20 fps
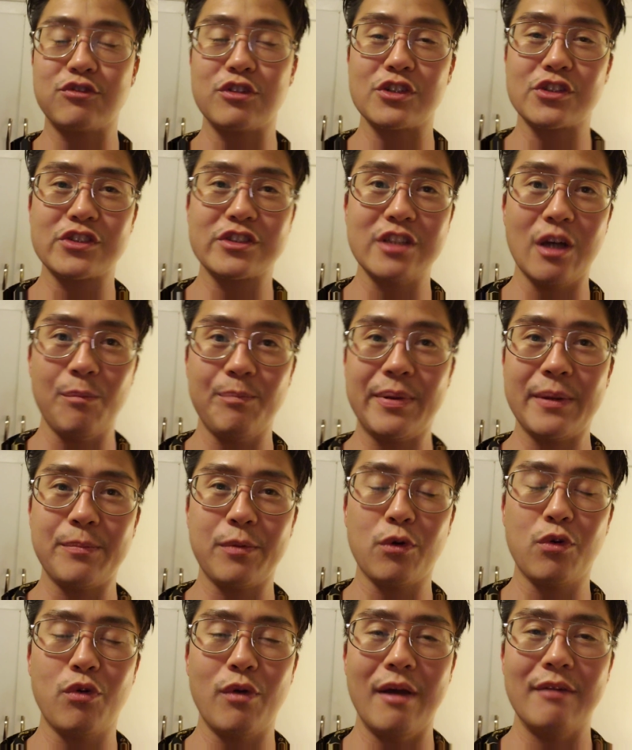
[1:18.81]
for some
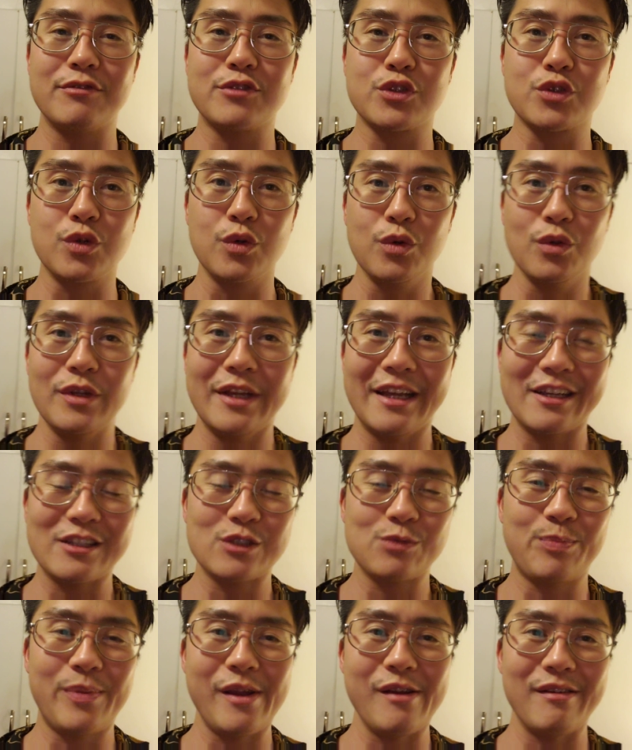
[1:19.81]
people who have truly
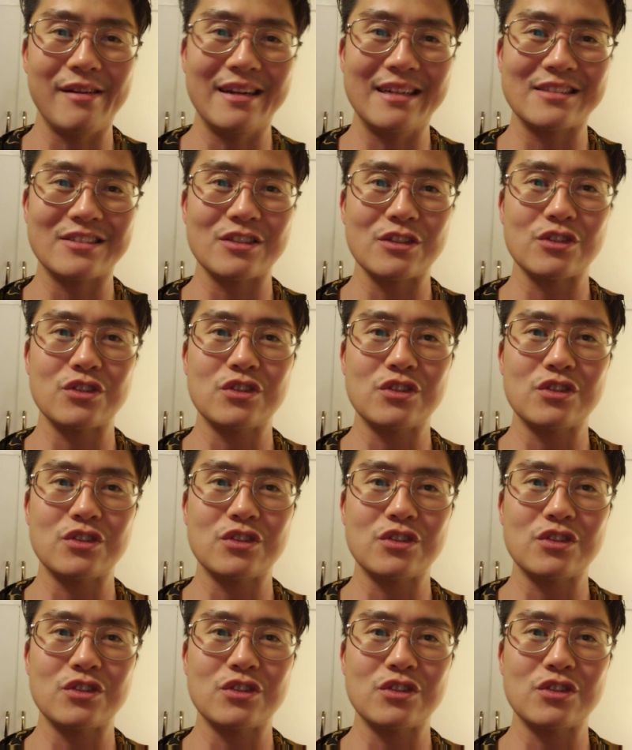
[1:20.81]
experienced